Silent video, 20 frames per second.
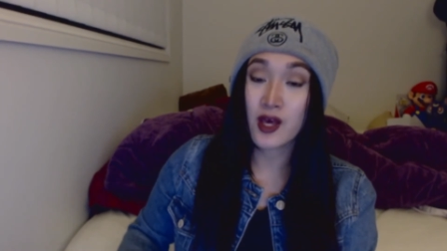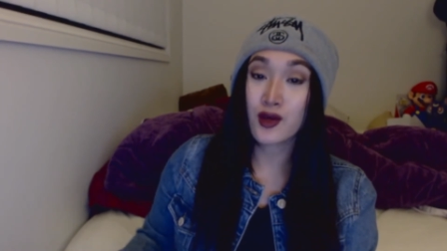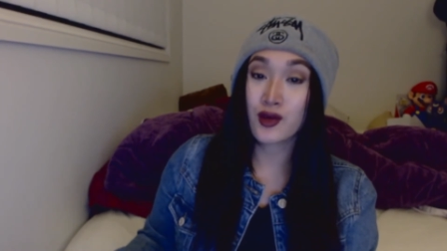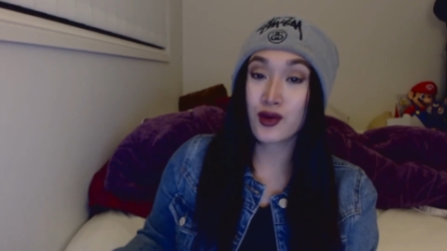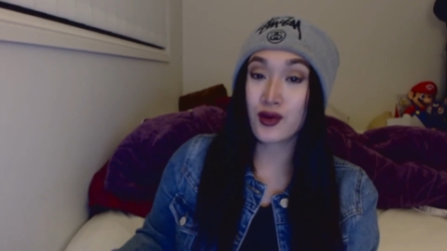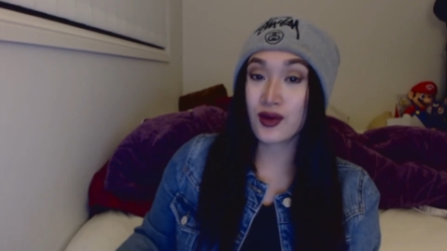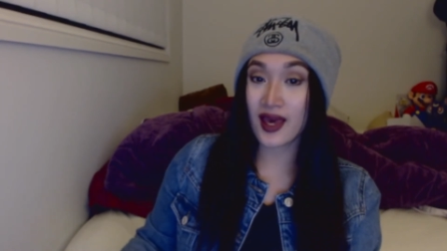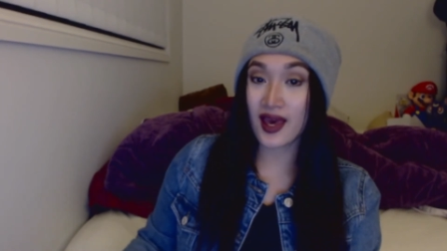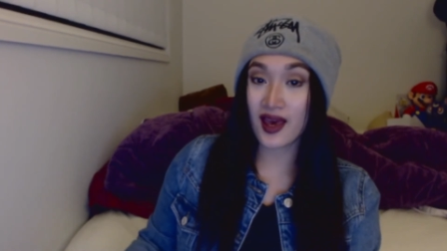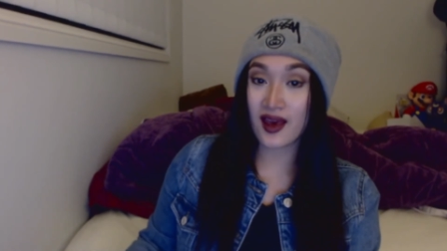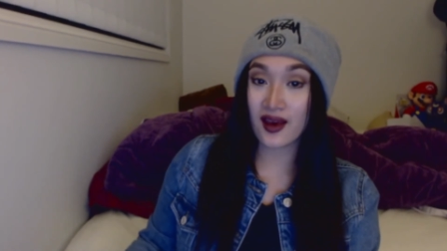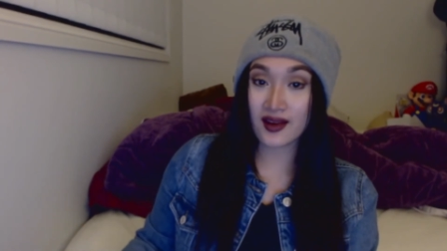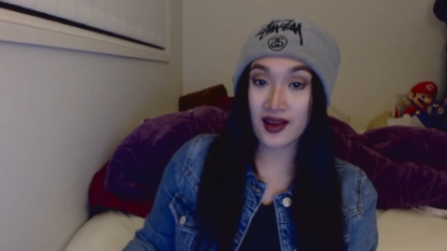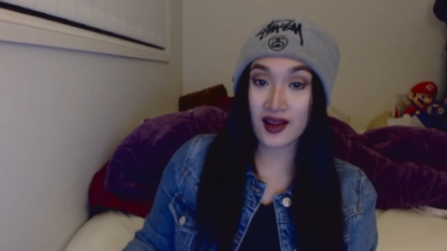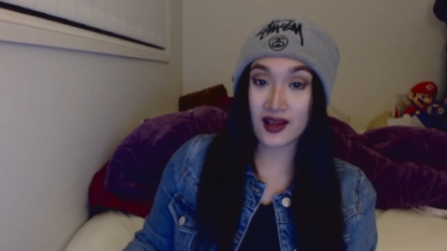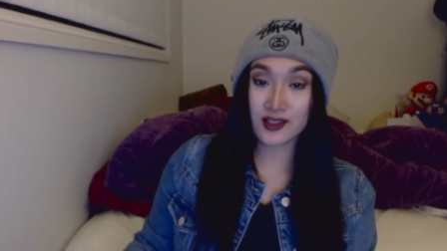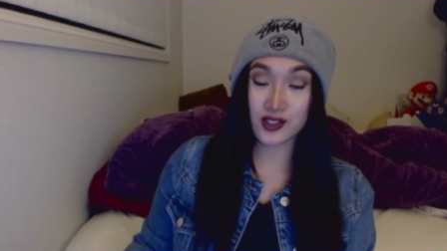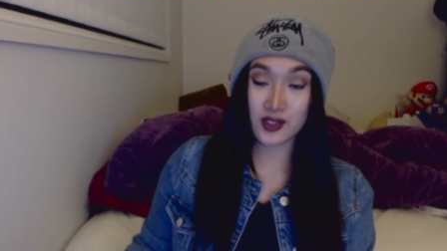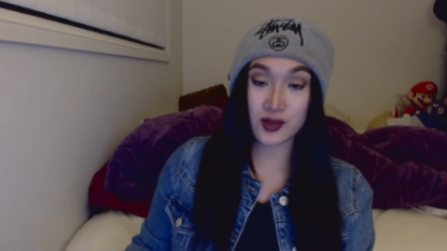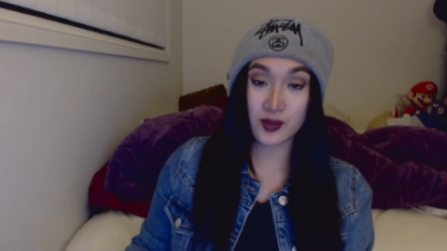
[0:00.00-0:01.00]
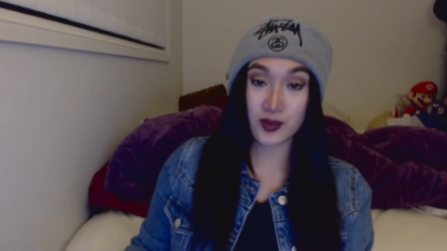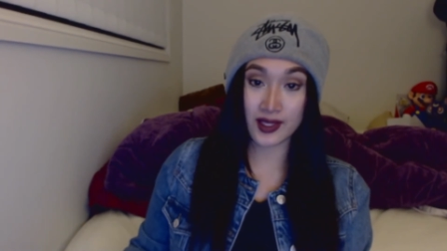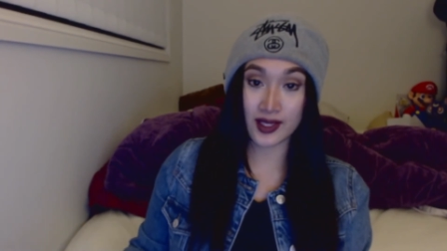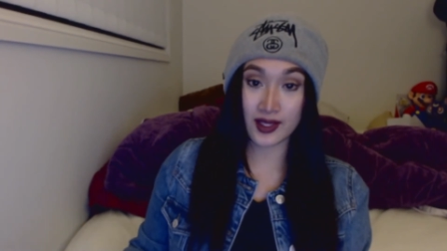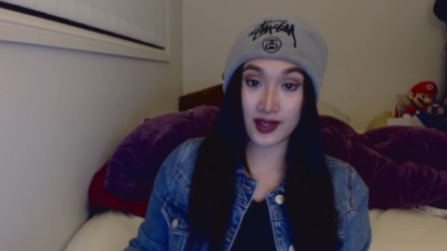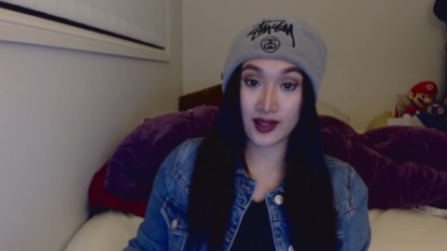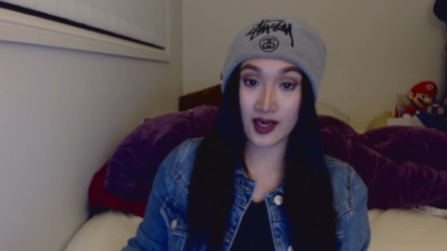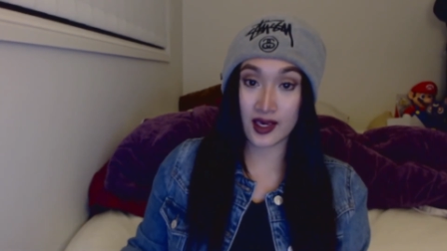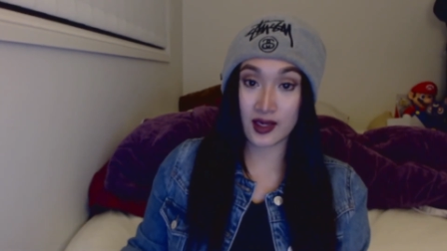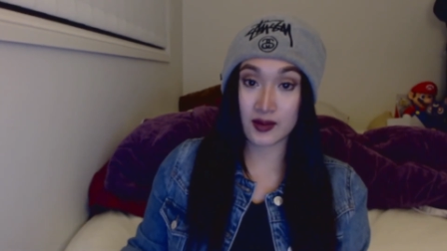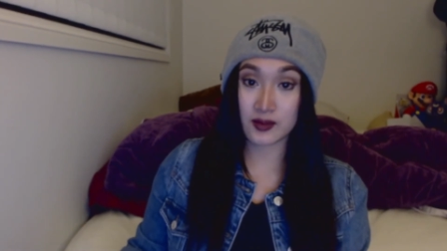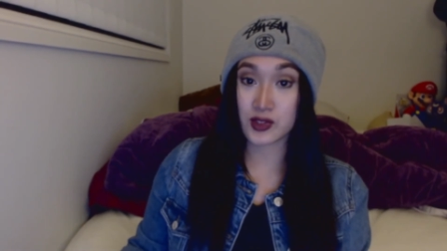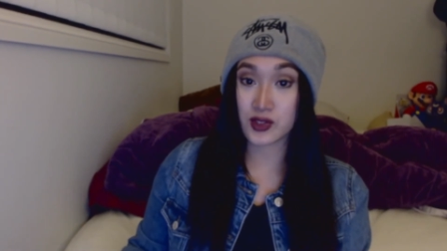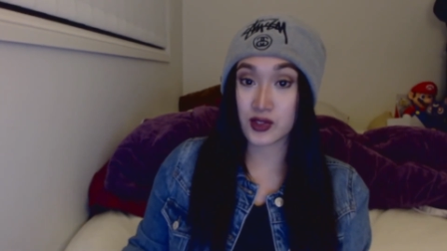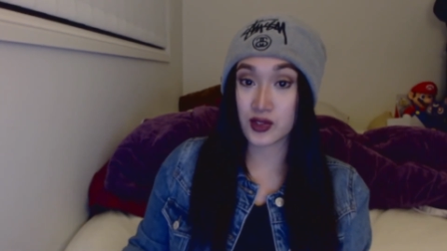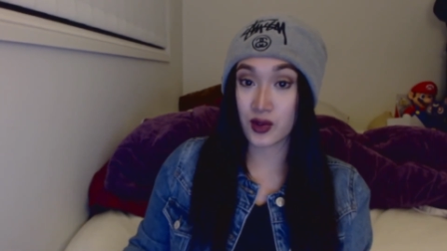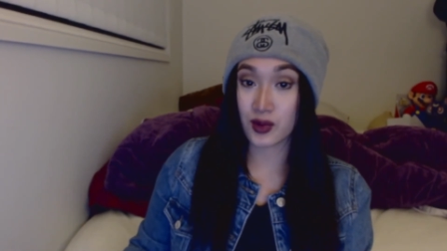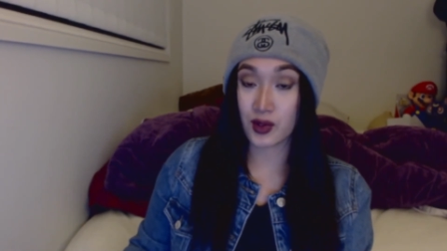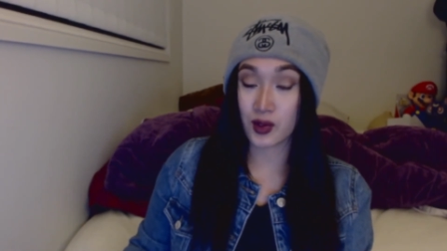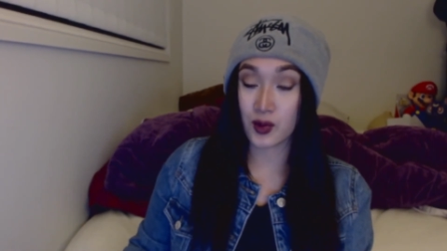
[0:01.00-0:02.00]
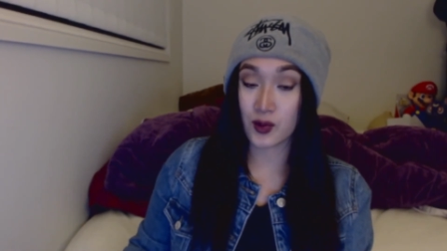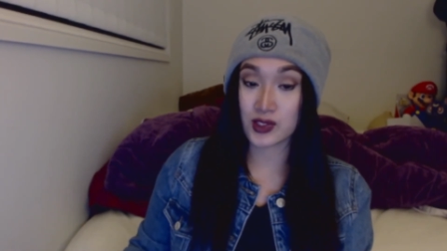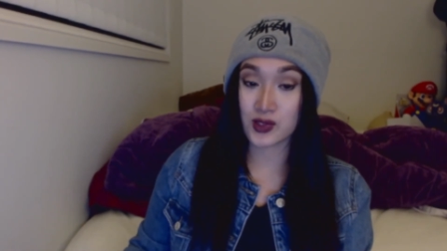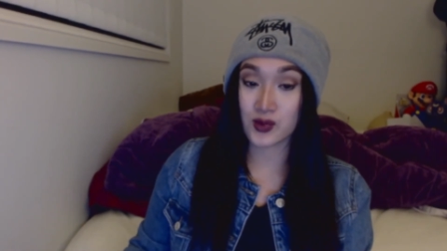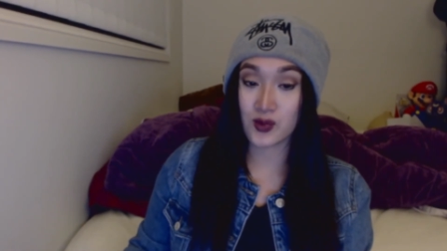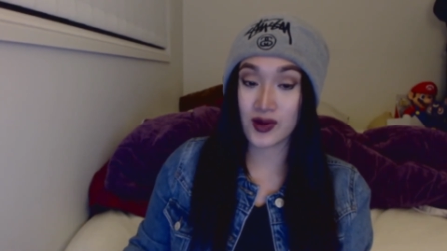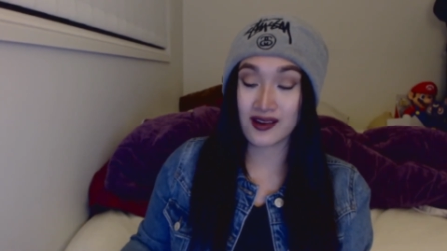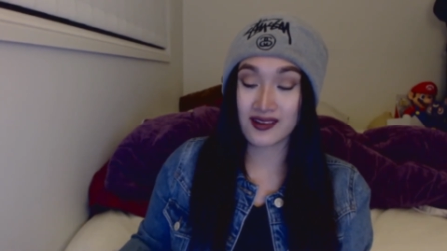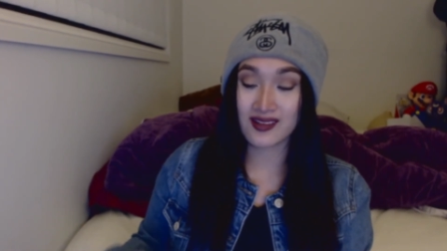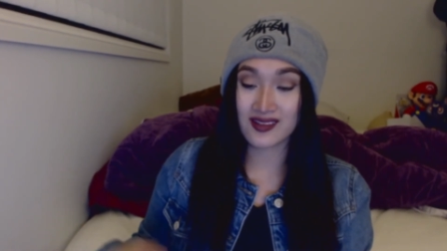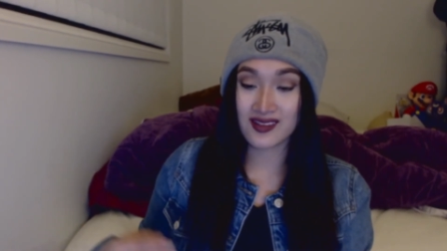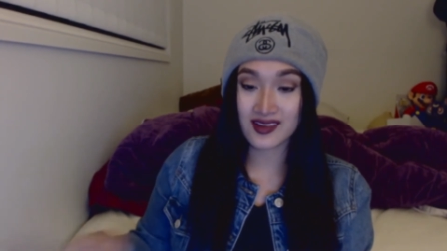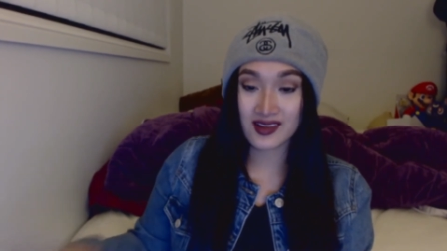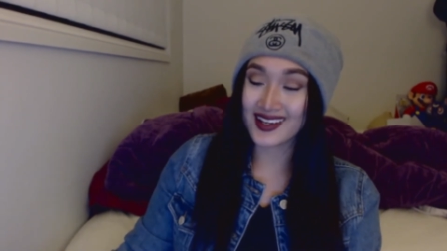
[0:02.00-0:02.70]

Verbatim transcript: you can actually play the game solo as well.